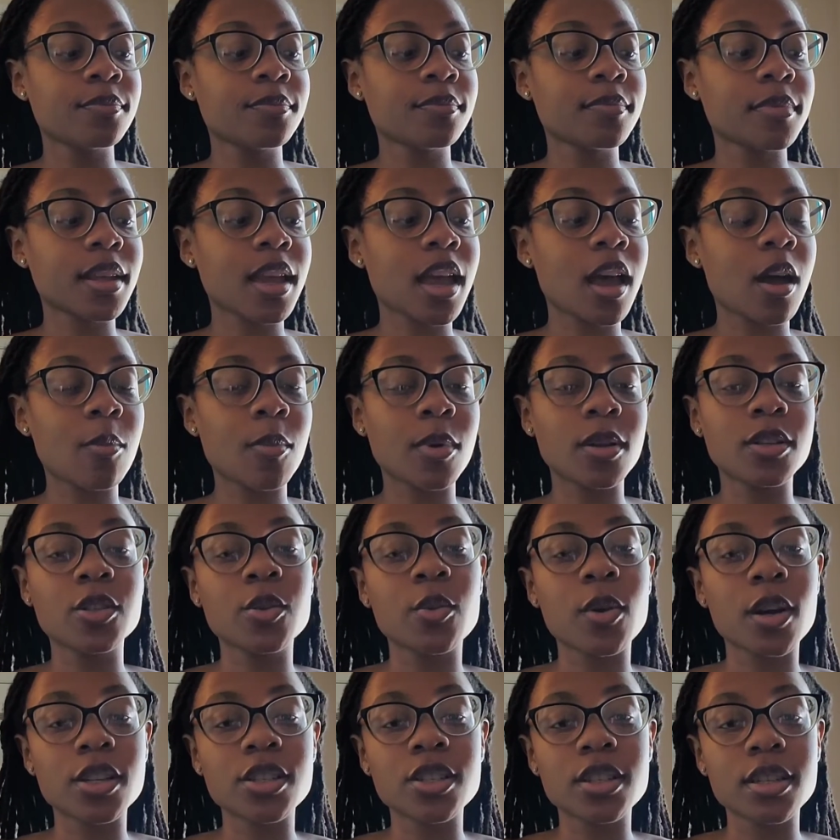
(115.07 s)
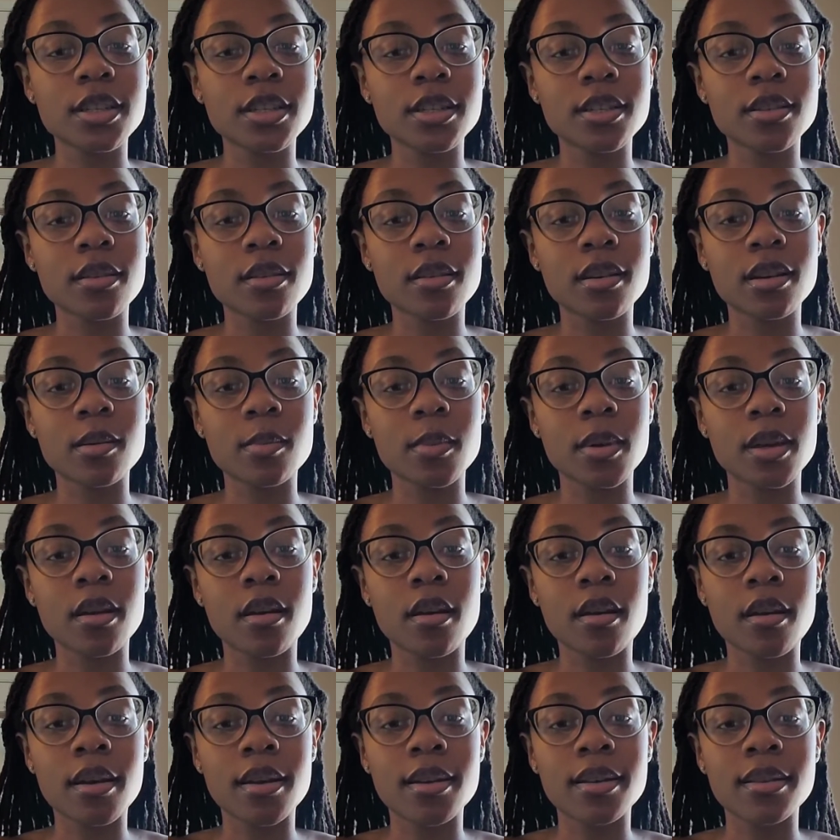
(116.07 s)
how much questions are going to be
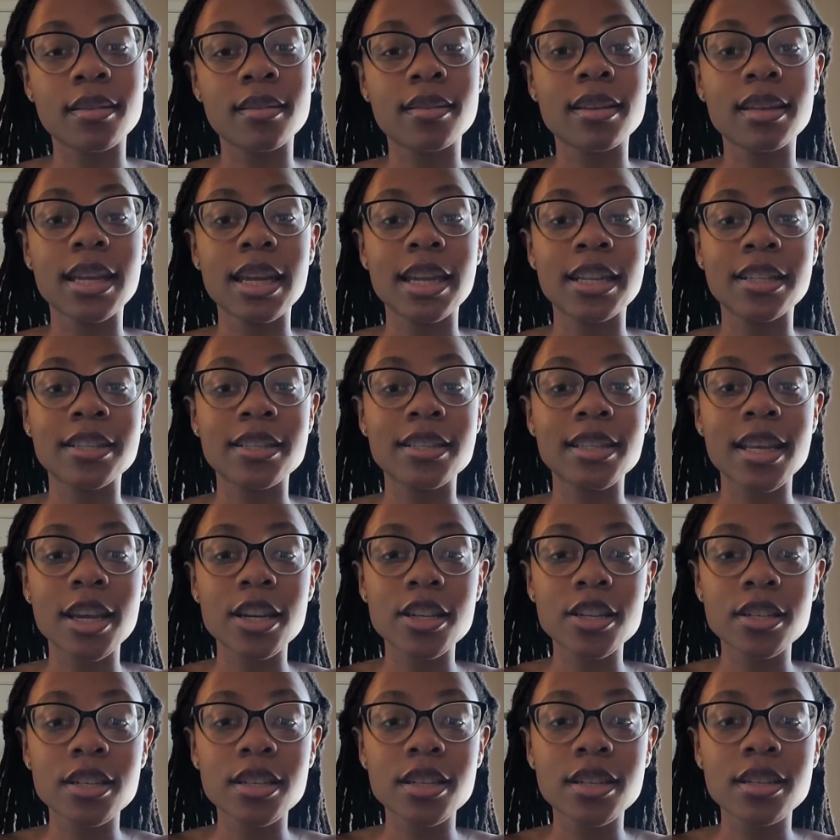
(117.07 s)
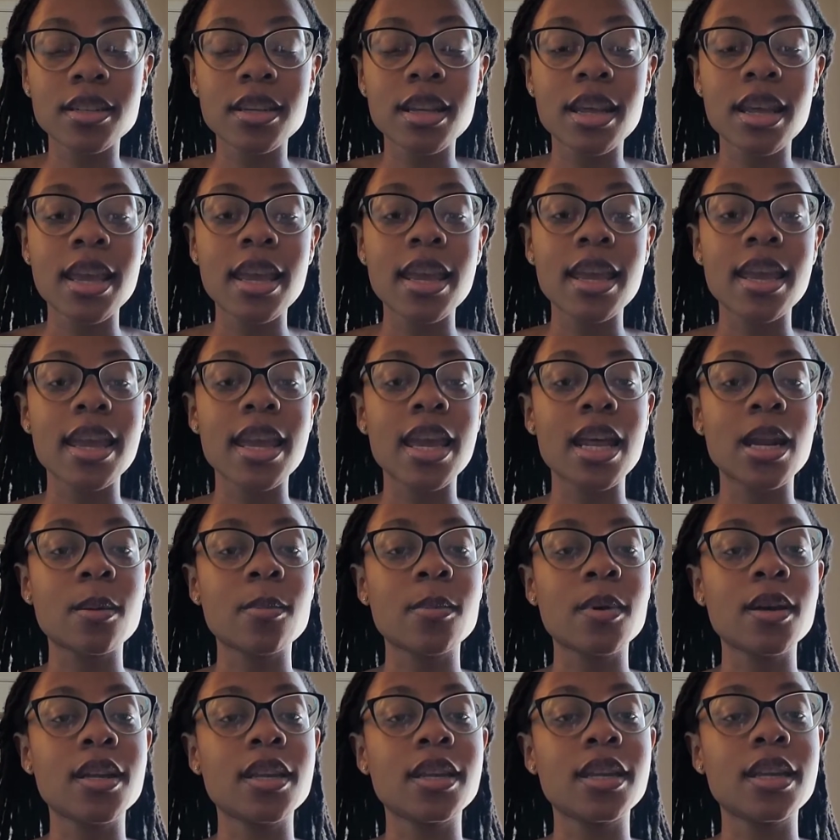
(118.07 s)
on each section, and I'm
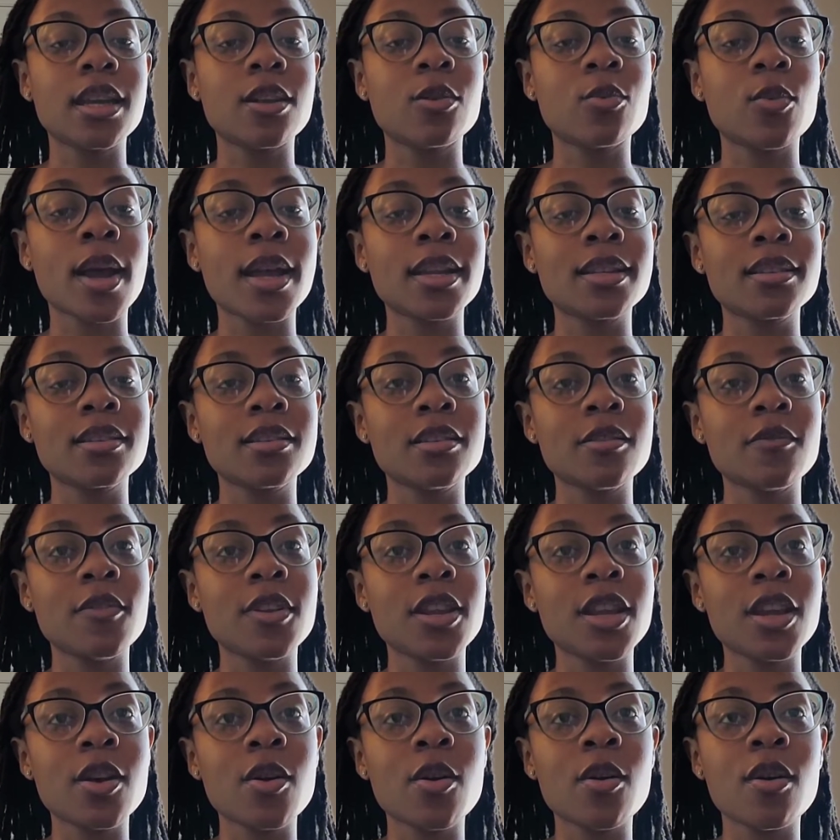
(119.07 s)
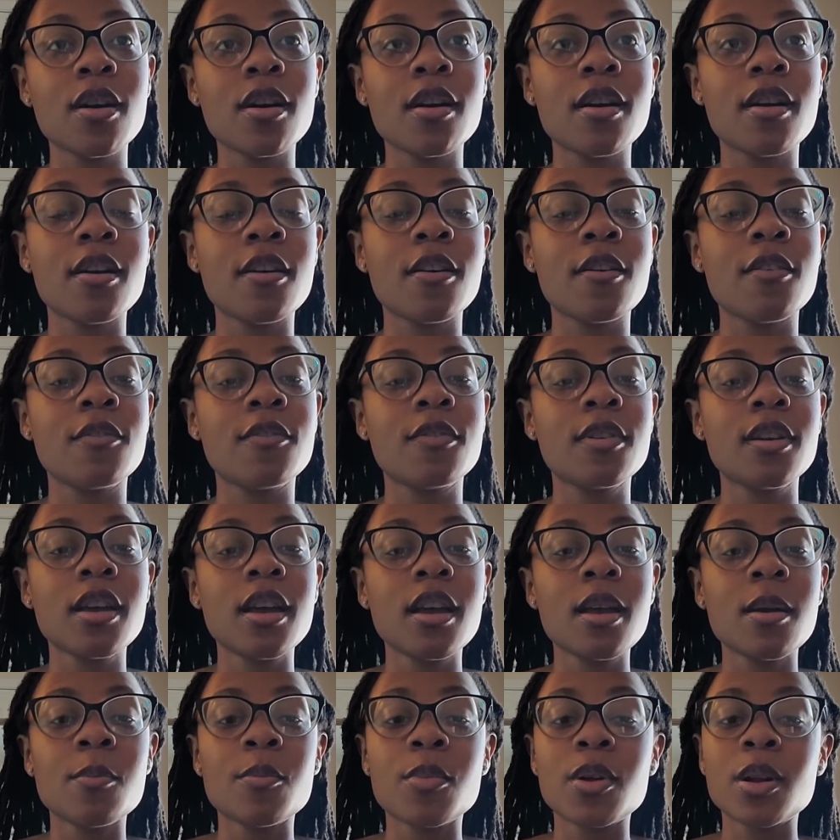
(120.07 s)
going to get right into the video of
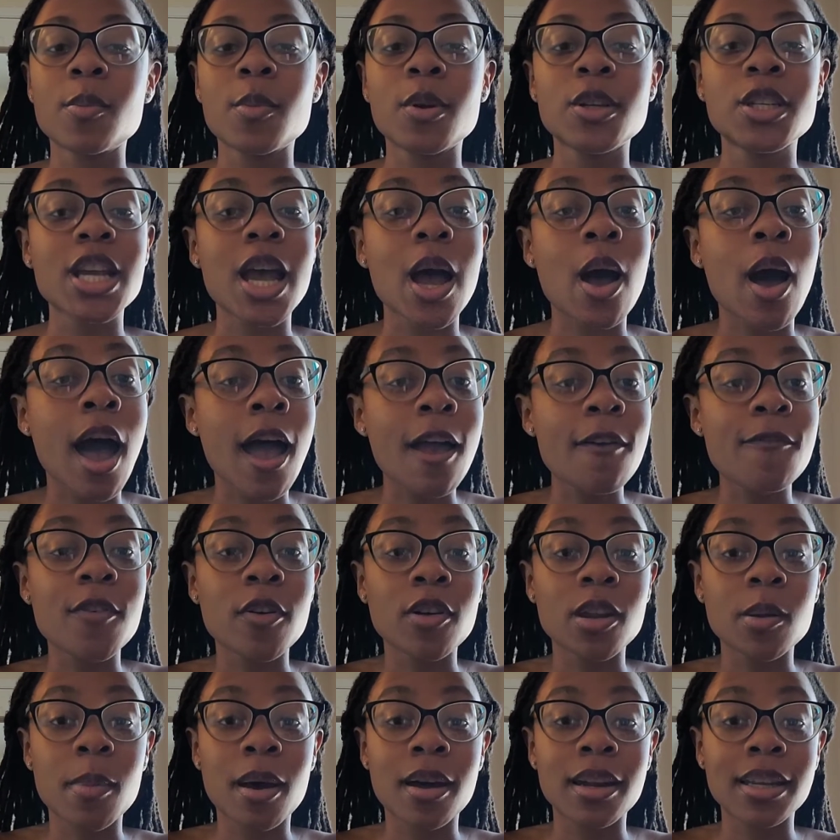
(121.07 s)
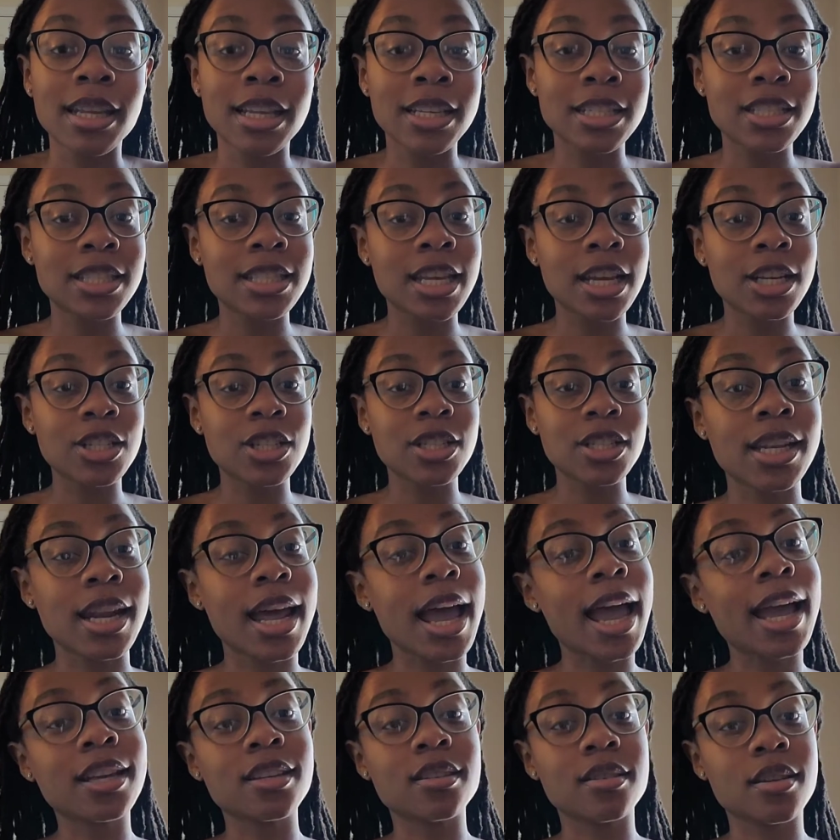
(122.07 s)
pretty much how I felt about each section
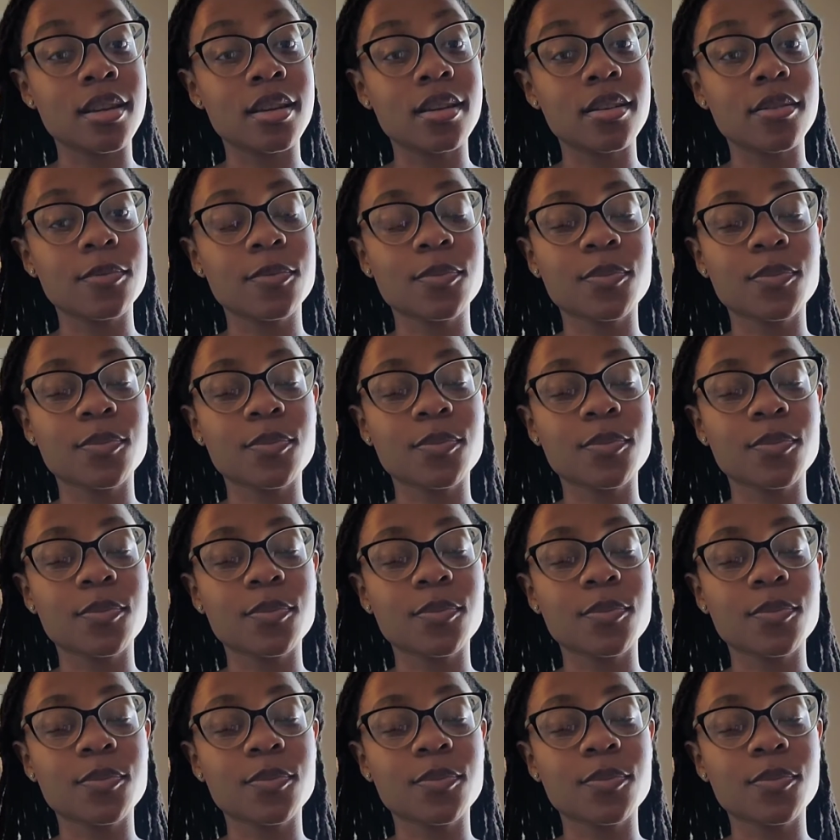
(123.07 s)
I took.